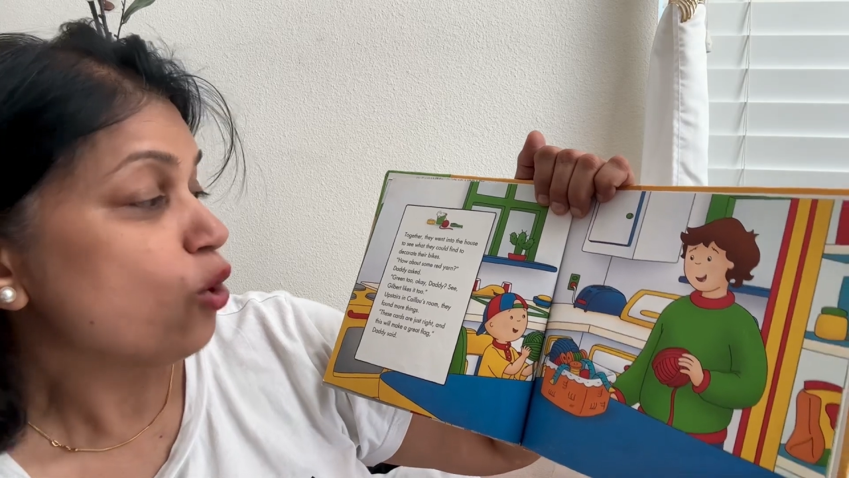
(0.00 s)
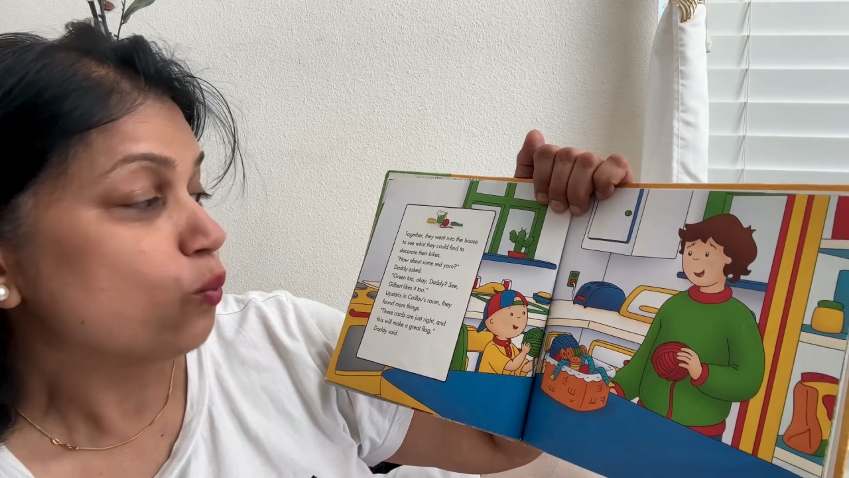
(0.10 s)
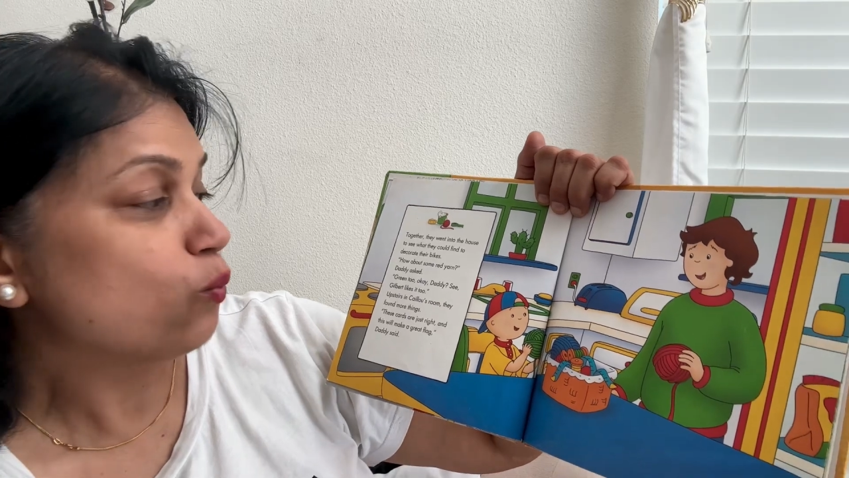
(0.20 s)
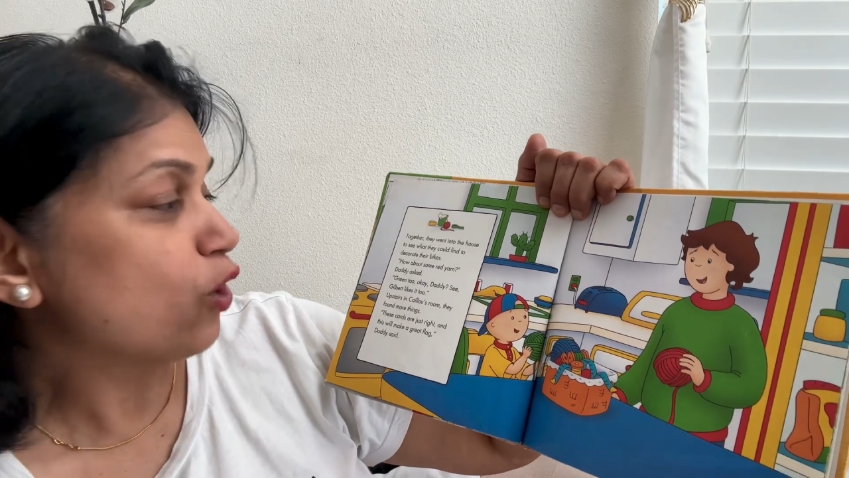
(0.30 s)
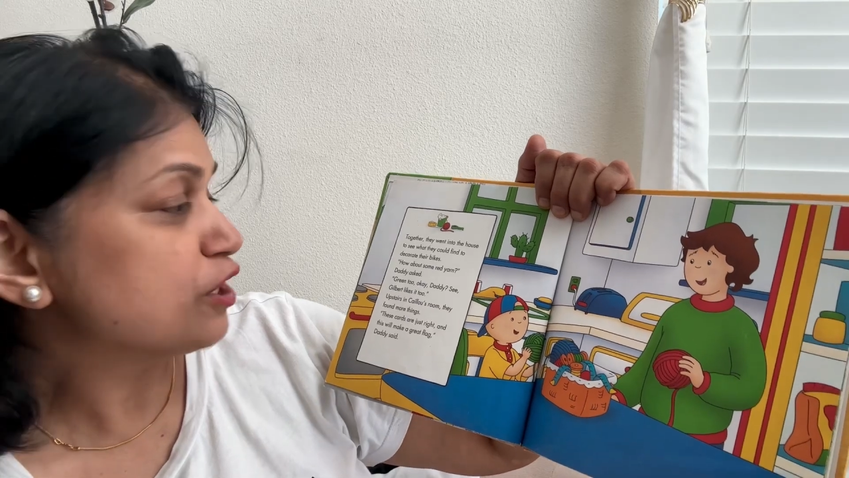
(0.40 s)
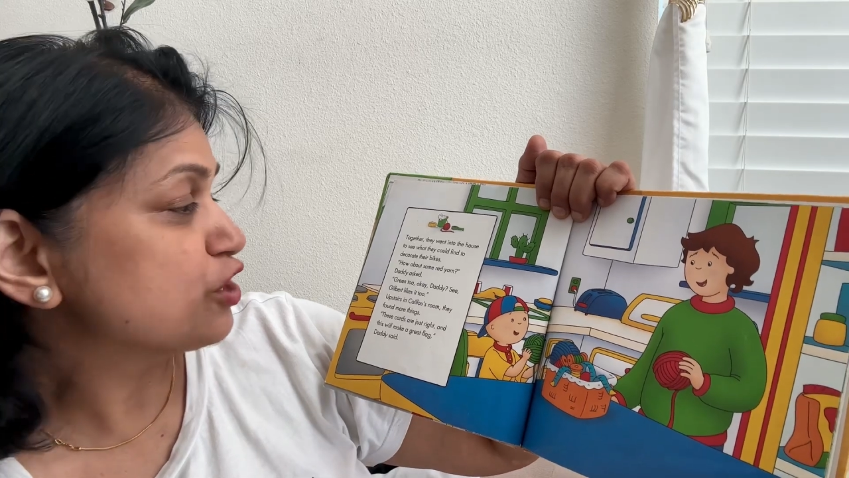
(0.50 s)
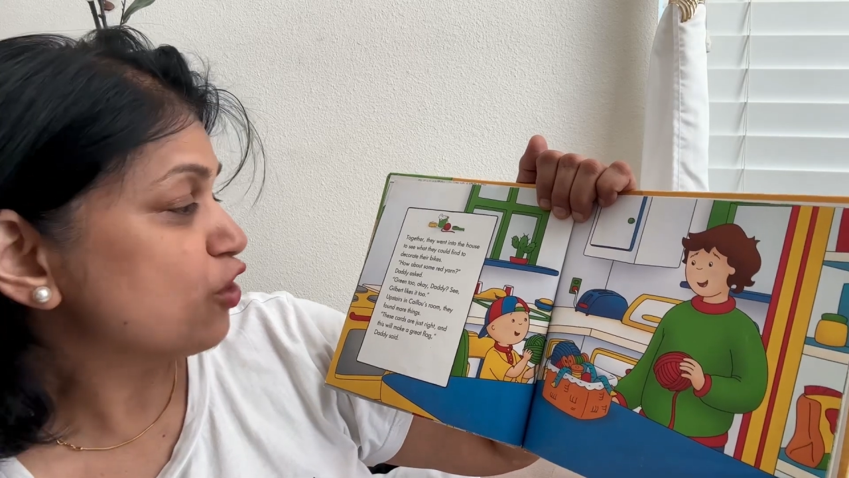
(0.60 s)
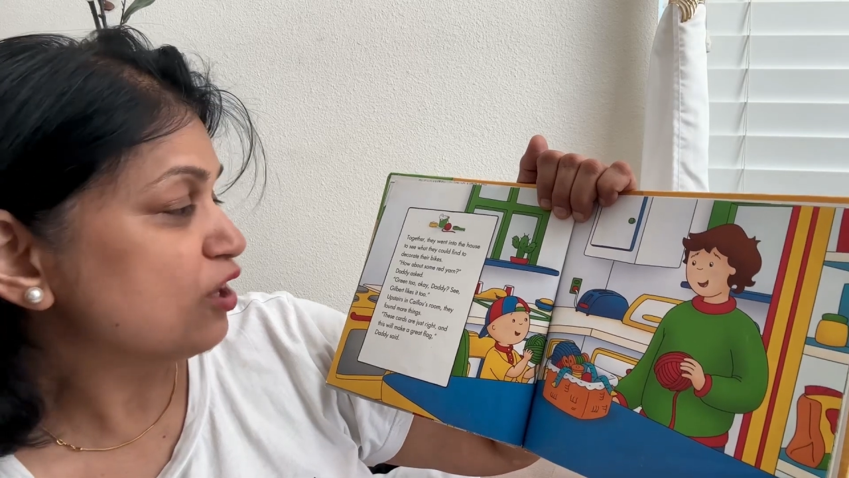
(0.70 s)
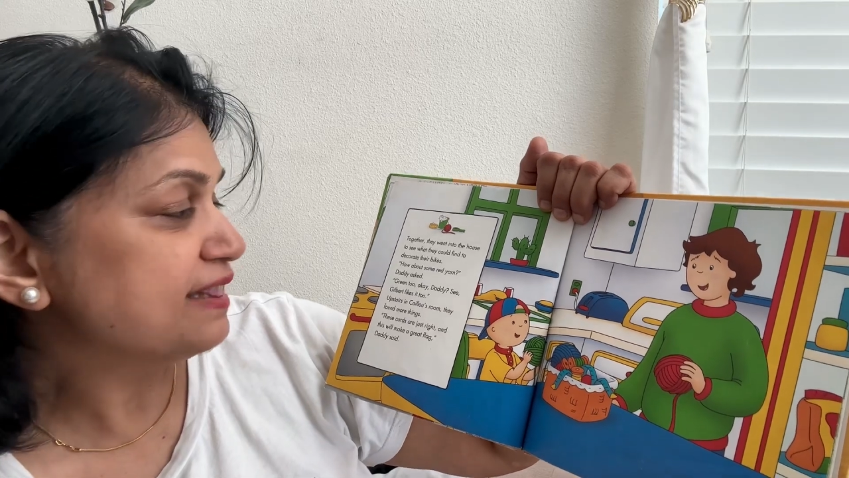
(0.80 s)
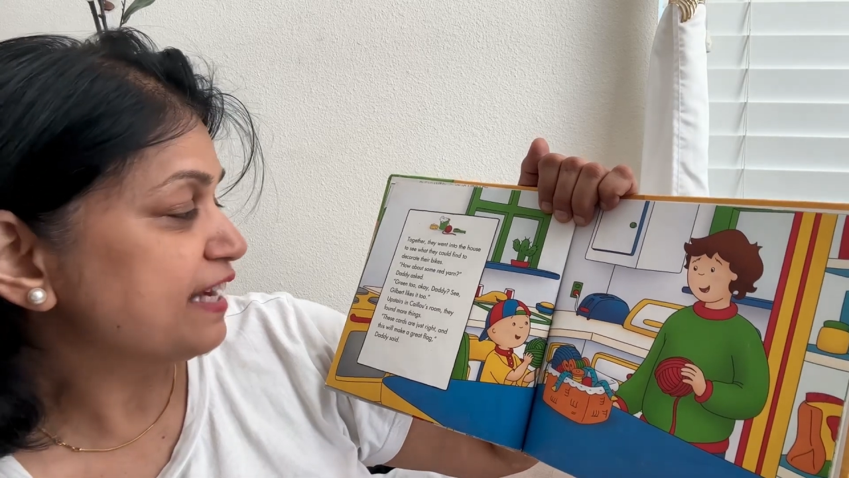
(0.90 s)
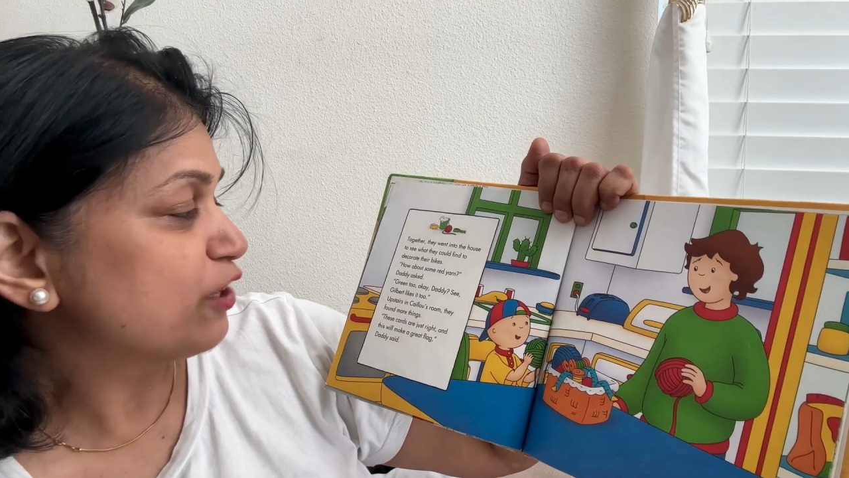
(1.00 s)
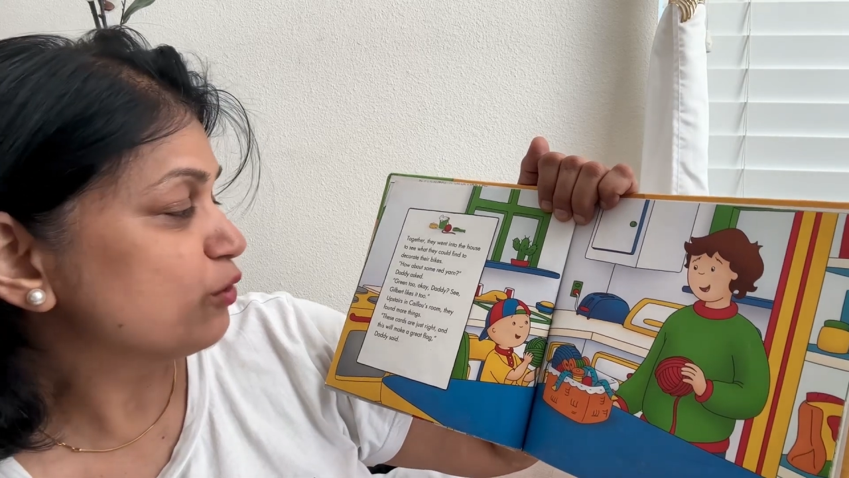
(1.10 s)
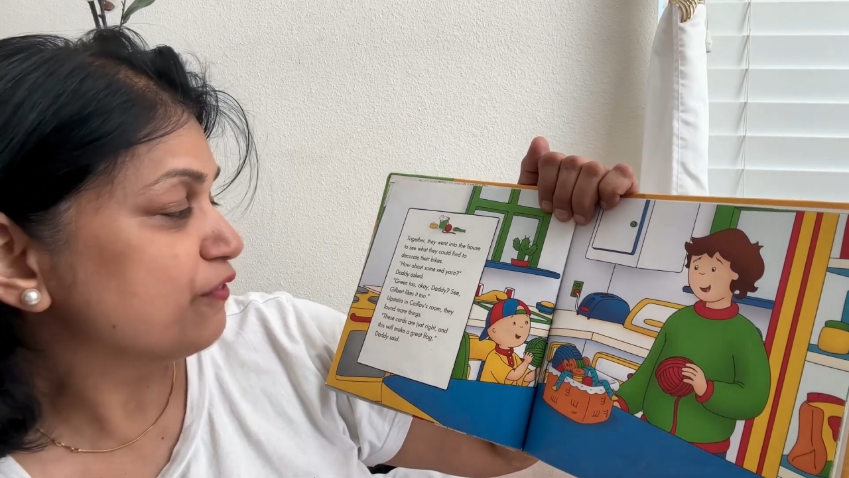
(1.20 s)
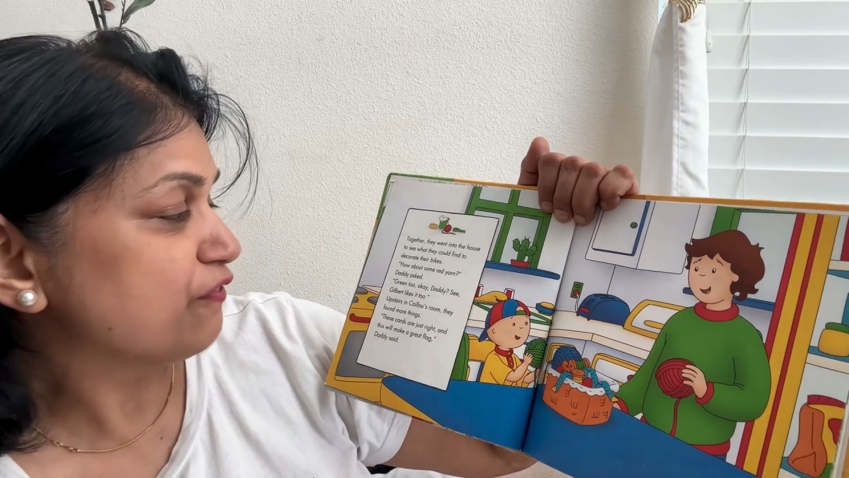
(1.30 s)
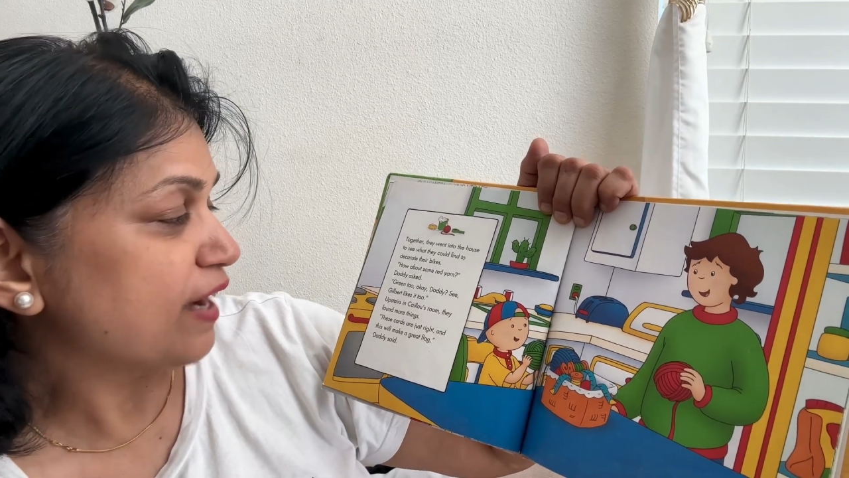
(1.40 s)
what all they
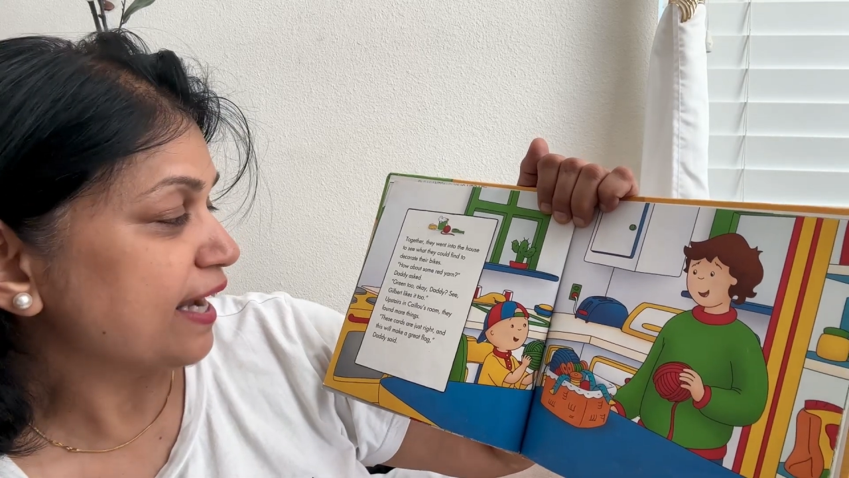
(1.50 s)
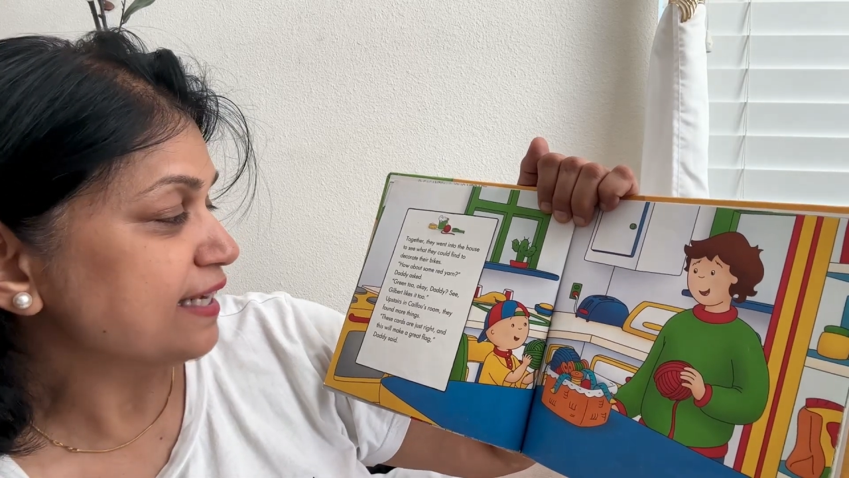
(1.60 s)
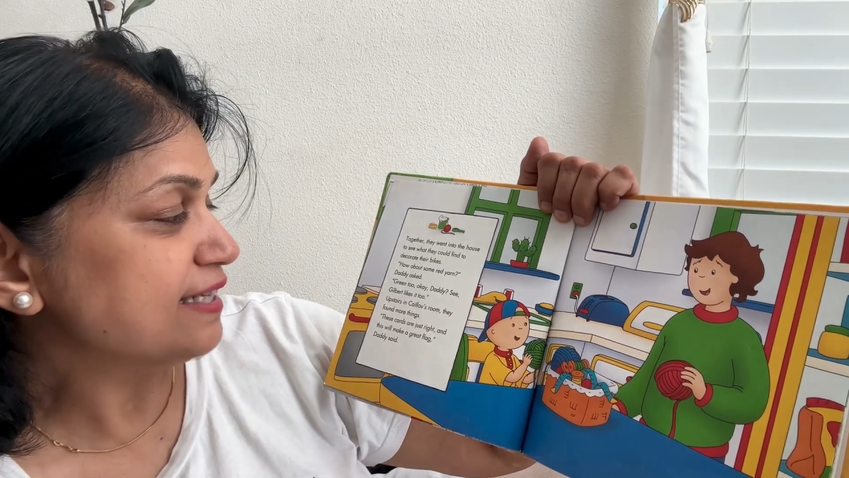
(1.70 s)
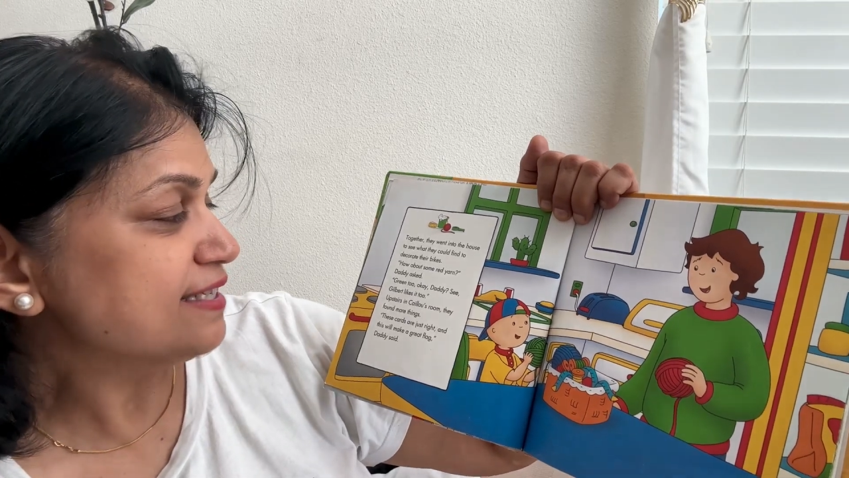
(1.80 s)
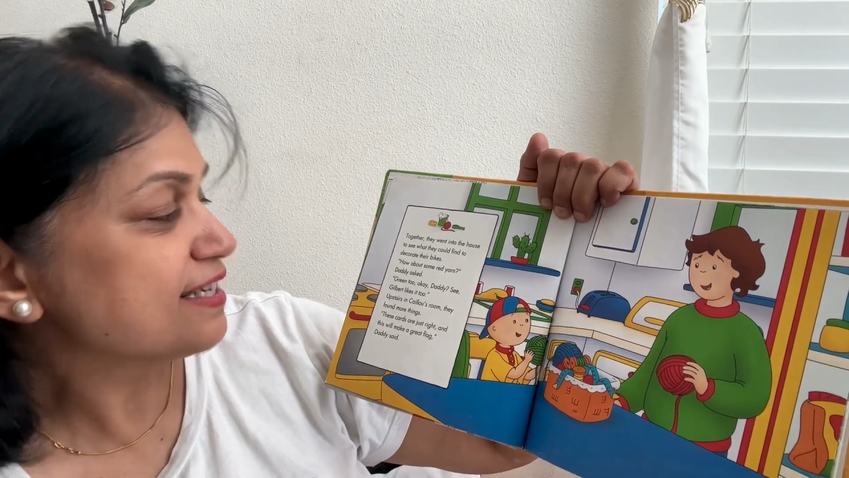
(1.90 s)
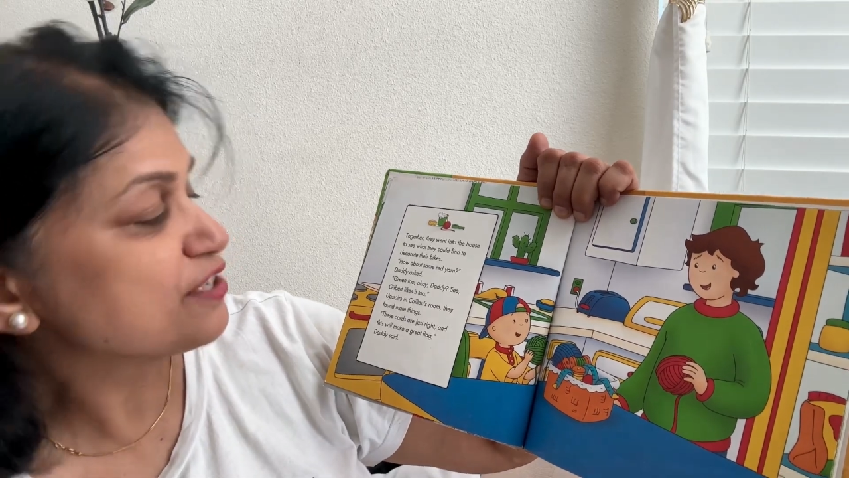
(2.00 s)
could find